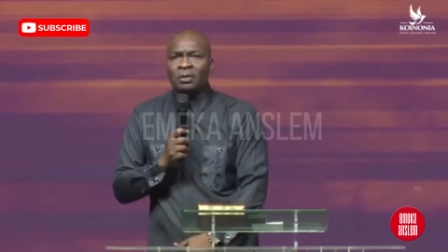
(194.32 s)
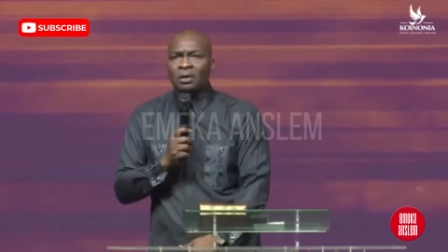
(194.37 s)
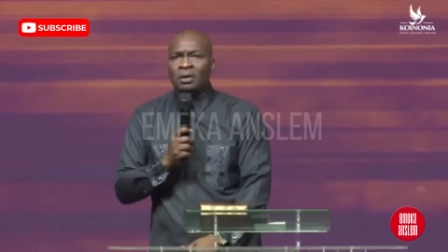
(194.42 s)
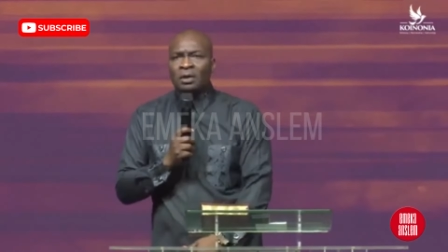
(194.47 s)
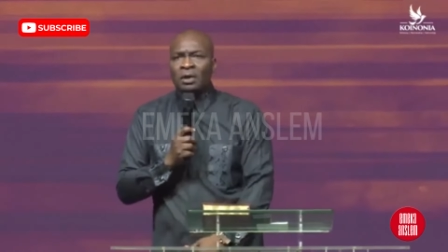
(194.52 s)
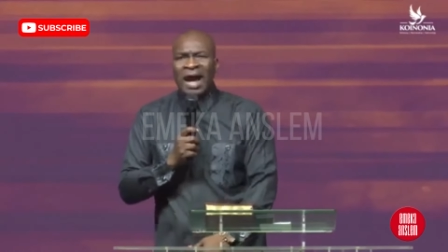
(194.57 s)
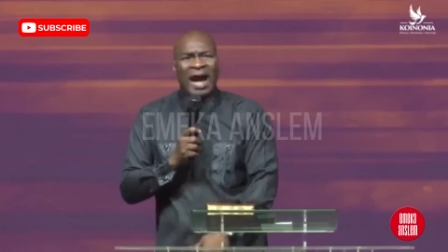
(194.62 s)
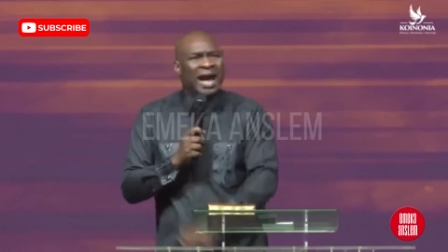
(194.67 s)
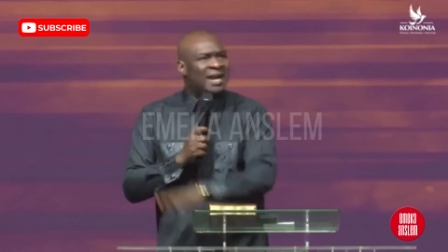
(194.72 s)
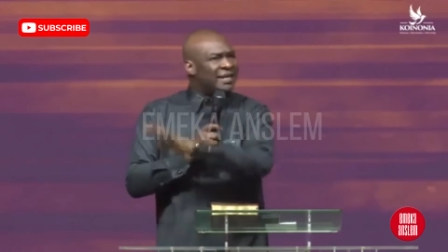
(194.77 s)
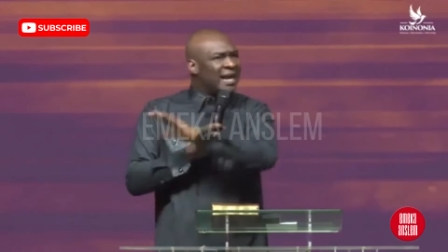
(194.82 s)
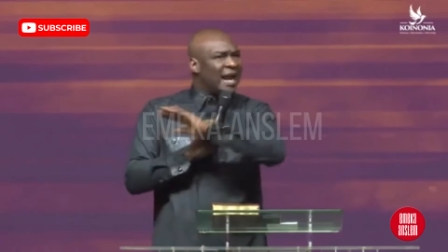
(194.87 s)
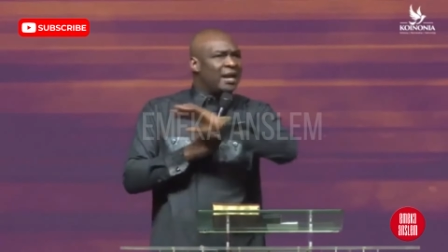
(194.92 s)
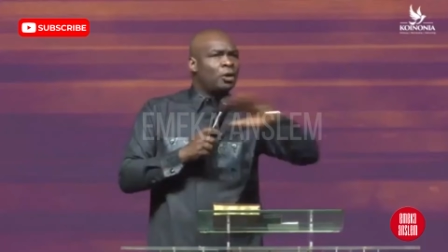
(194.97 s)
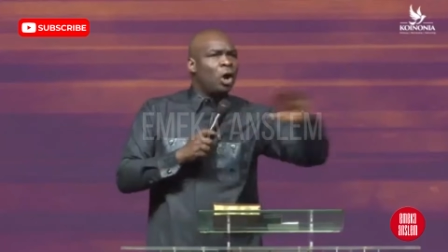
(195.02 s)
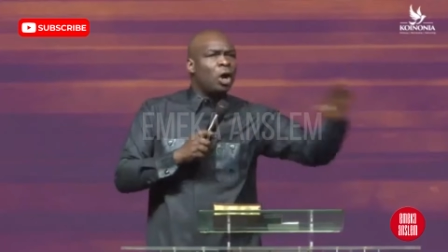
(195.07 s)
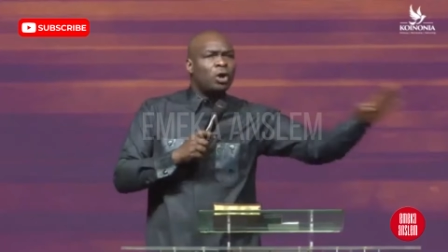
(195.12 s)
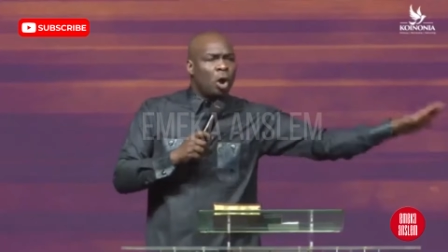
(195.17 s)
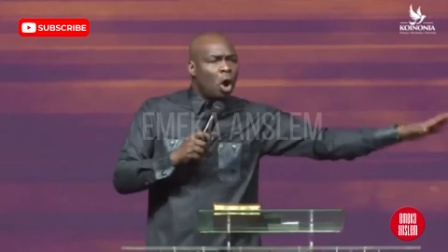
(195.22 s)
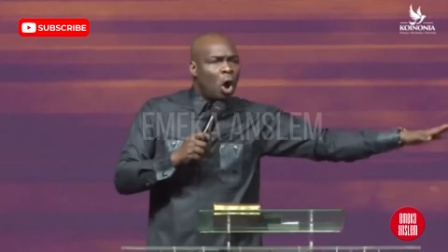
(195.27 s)
And they are
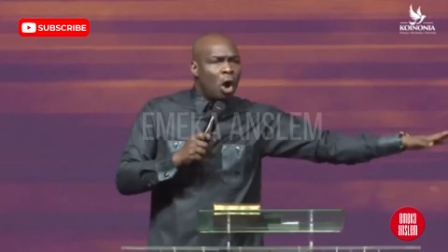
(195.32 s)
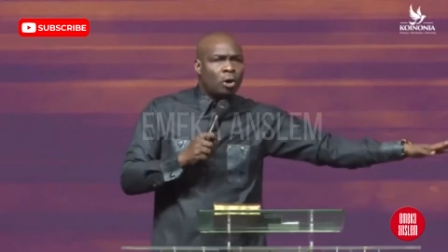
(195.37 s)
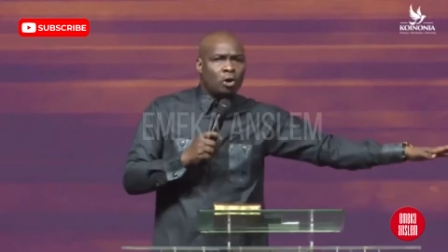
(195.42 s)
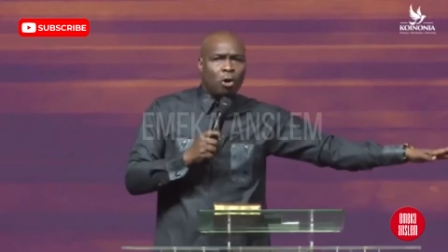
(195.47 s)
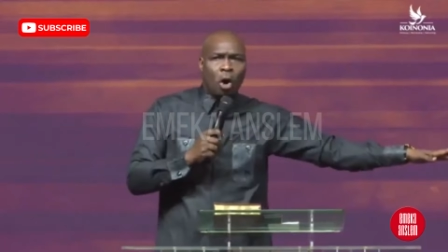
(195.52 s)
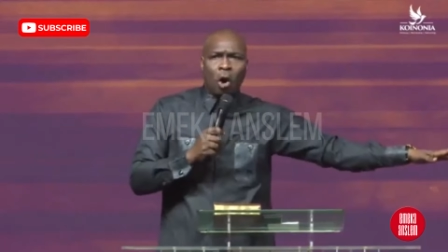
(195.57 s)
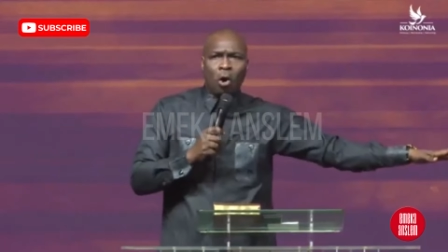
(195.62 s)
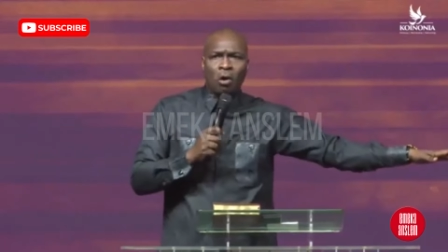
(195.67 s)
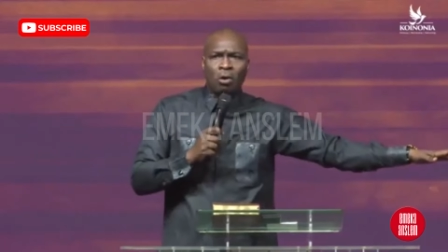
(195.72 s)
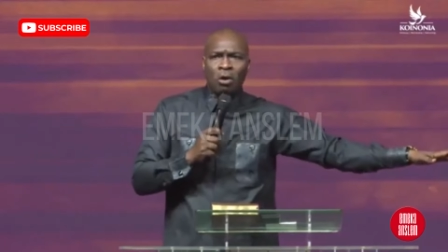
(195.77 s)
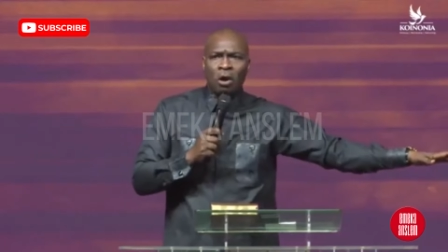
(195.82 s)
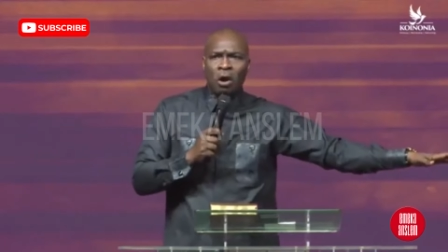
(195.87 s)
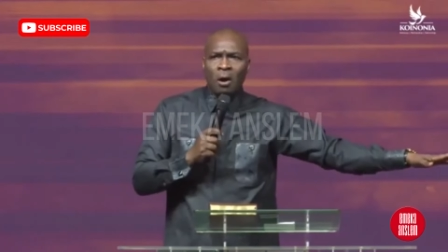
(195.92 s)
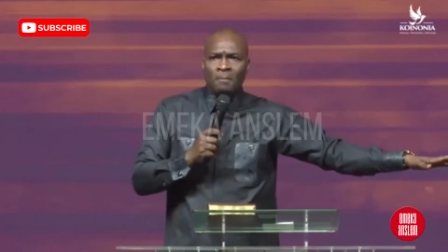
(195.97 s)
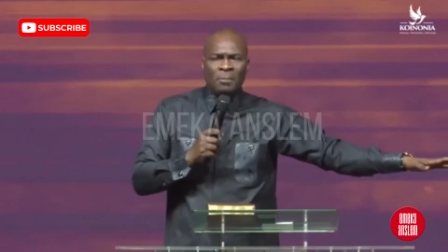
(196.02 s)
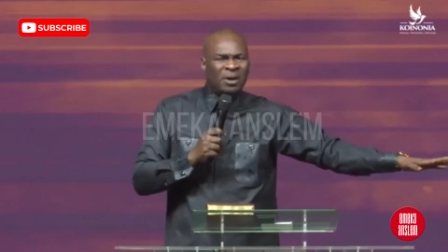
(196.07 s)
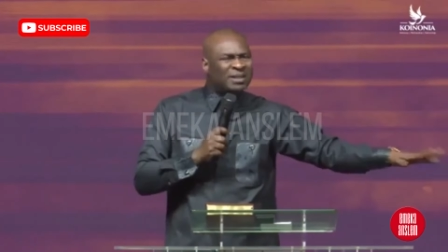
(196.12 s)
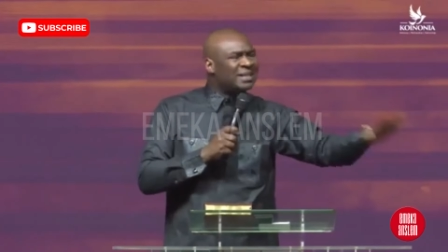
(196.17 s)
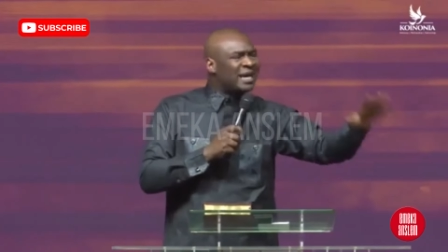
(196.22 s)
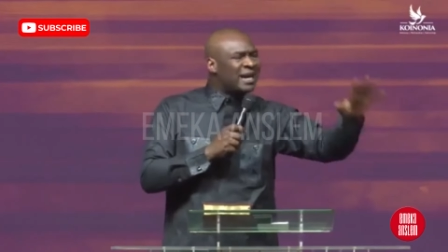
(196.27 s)
not all wrong,
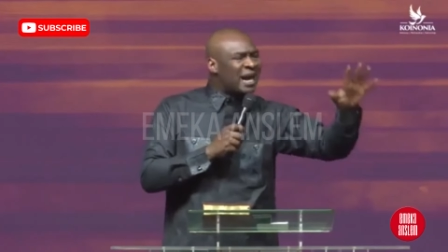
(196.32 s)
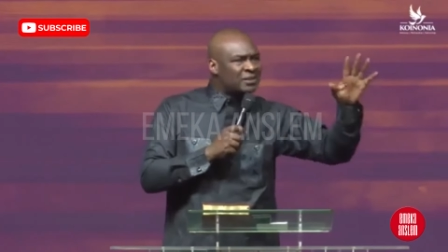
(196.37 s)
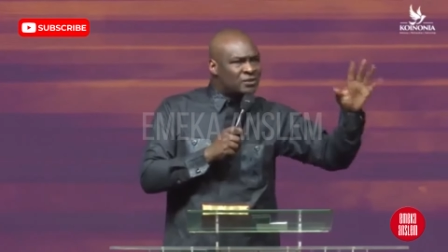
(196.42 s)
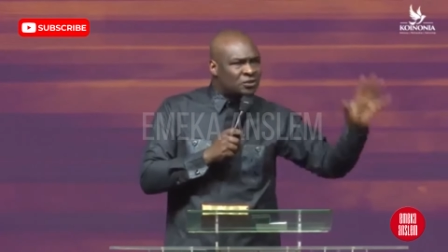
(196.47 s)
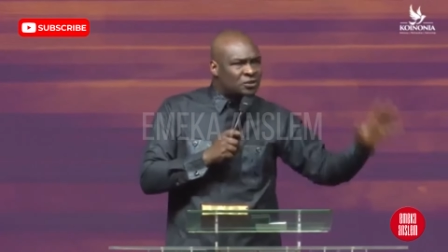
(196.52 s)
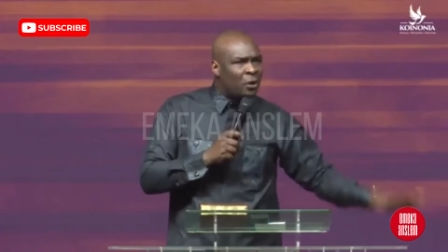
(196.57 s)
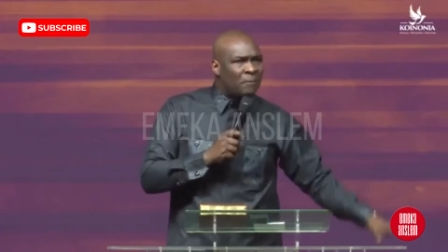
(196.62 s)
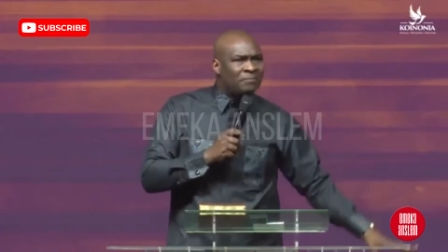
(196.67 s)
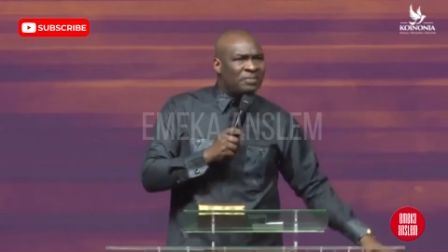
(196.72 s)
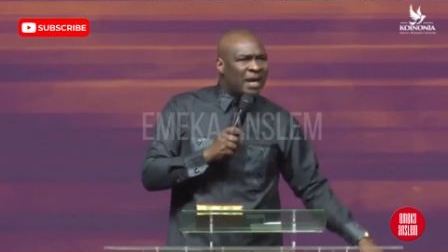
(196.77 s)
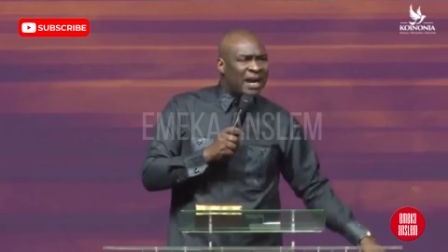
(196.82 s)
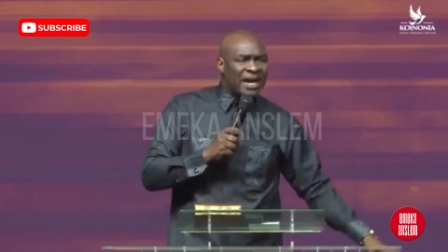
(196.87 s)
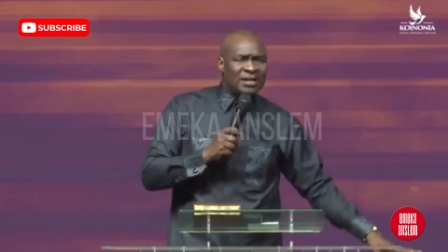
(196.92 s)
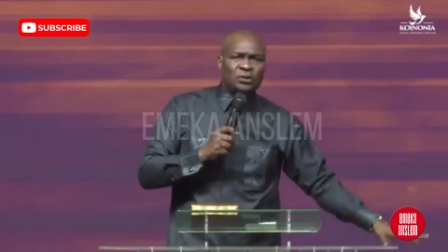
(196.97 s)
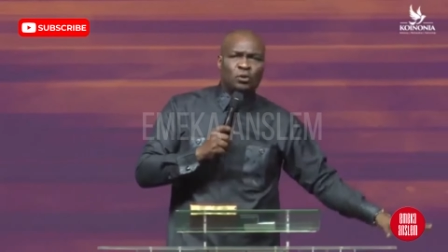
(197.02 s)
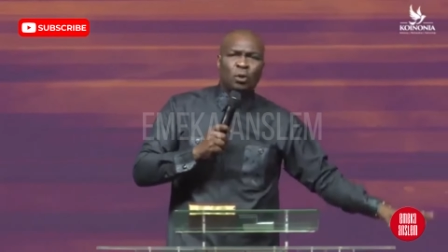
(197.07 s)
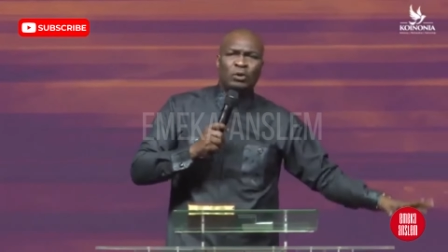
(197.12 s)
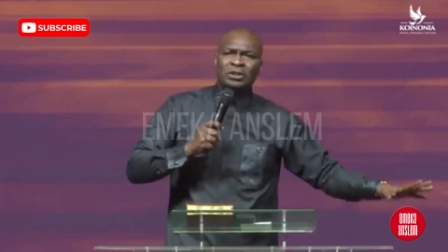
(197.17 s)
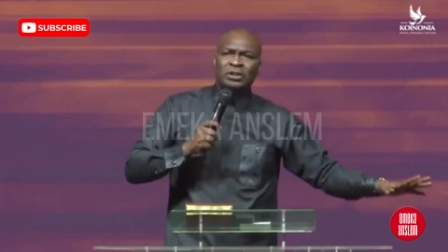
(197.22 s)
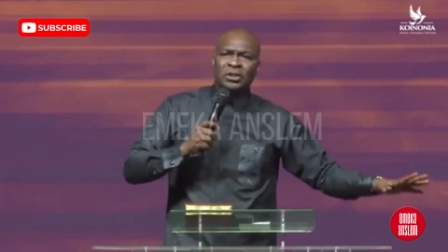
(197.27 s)
but there are some that are
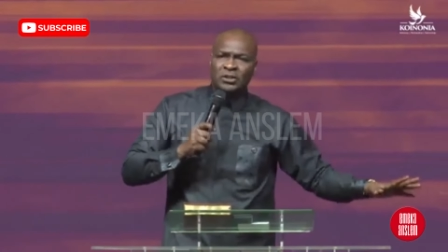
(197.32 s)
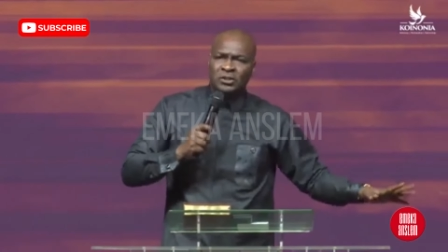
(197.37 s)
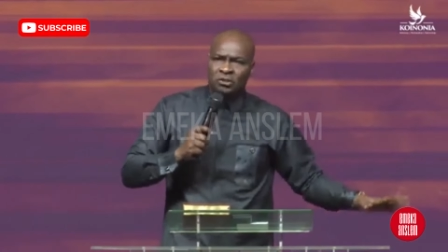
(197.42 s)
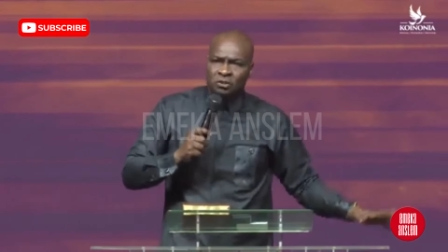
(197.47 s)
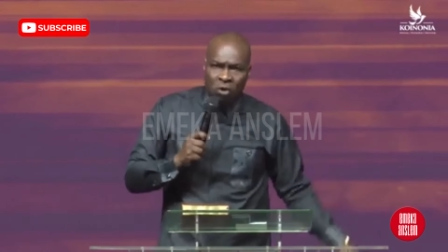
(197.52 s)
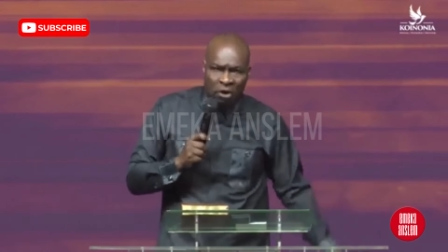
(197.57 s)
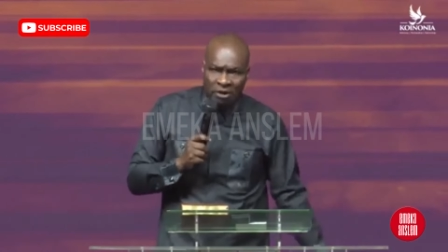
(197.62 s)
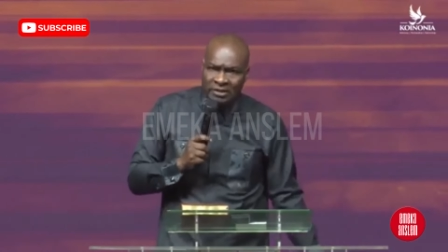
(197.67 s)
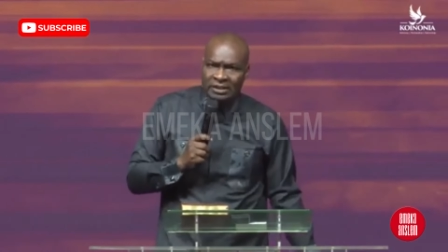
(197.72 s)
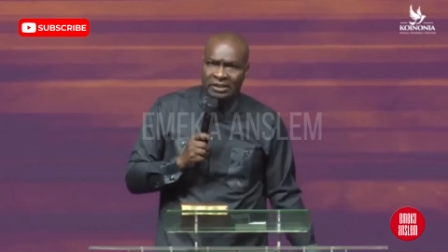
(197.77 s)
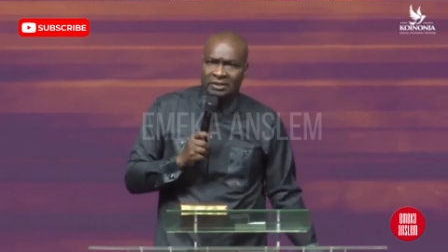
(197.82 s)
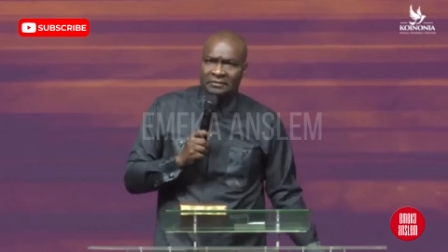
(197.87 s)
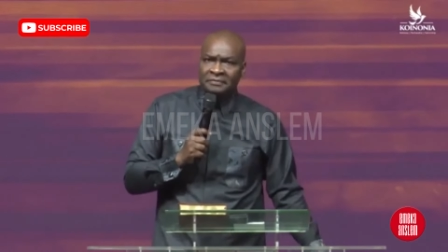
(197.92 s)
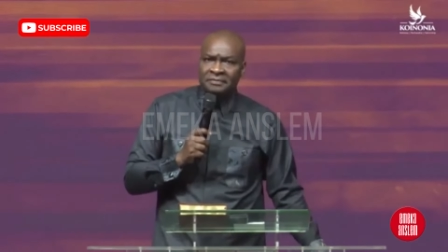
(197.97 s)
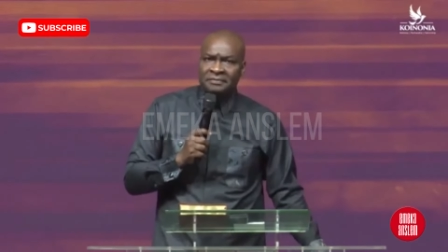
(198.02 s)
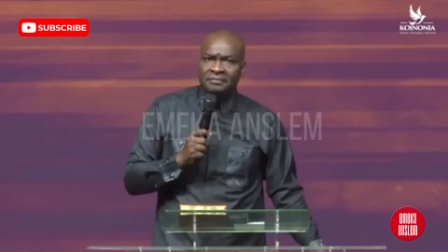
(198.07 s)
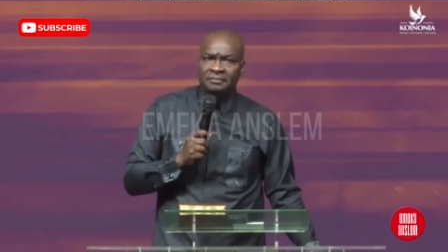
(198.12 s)
so destructive.